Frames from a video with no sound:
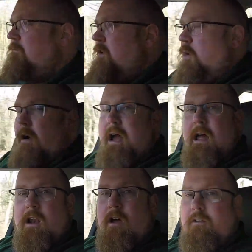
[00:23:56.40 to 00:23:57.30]
you were
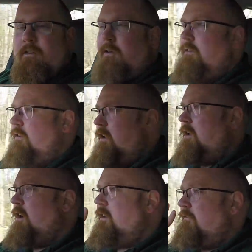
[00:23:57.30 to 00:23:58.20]
at a live concert.
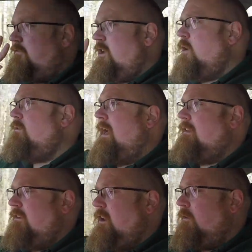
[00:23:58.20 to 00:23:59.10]
You kind of knew
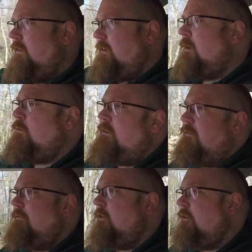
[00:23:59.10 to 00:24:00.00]
that, you know, the sound was
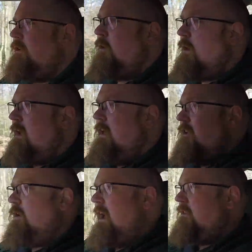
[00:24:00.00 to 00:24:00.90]
in front of you.
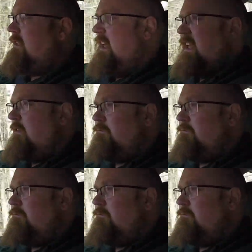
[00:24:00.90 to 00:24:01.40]
You had the